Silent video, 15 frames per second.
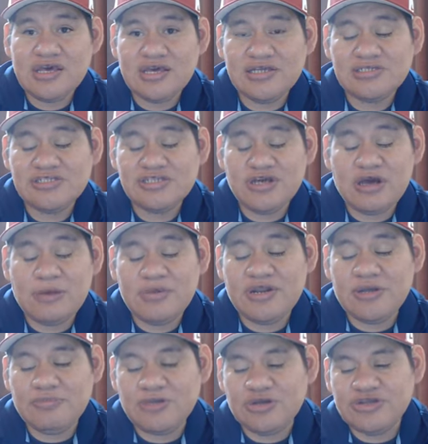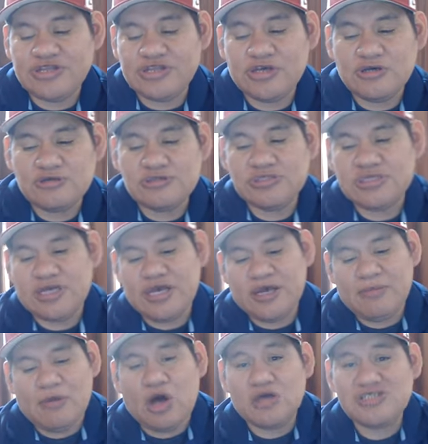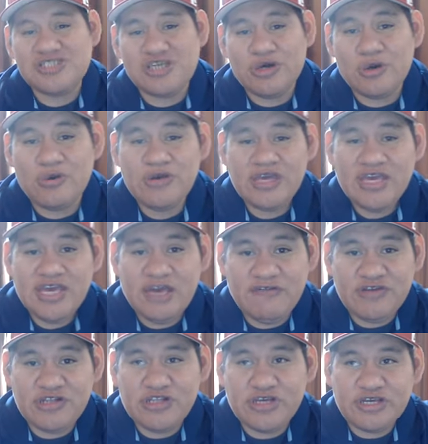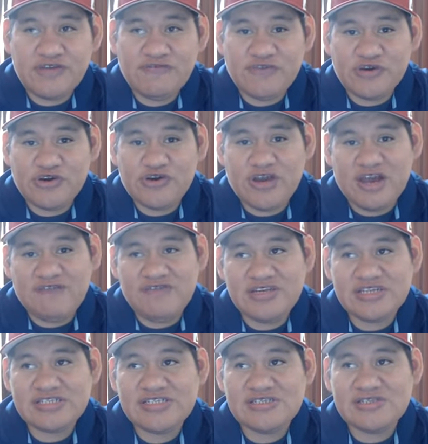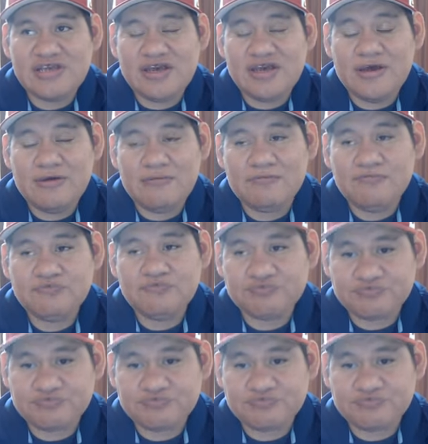And so I've been uploading those. Also, if you're looking for graphics on